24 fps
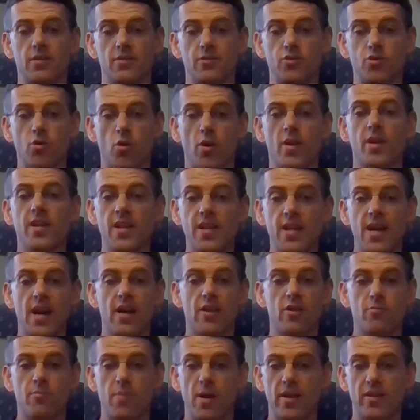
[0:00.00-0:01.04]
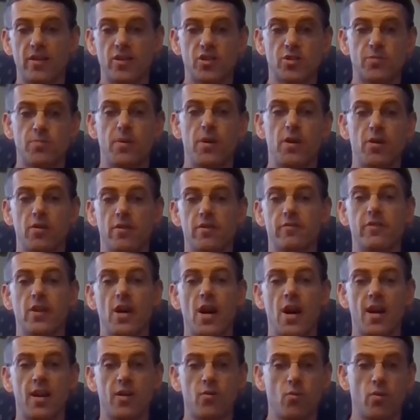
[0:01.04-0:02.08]
joined together by the Spirit of
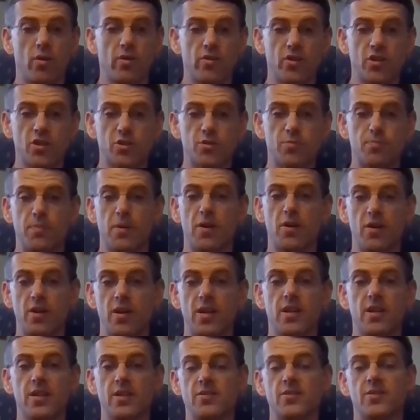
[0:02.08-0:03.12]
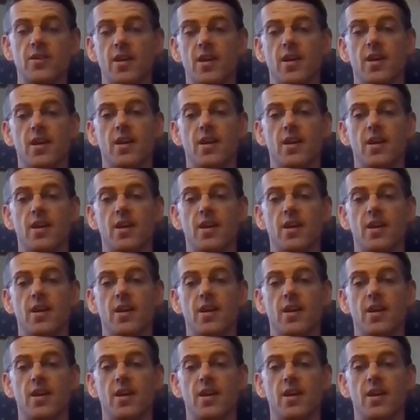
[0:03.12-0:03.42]
God, and where the Spirit is,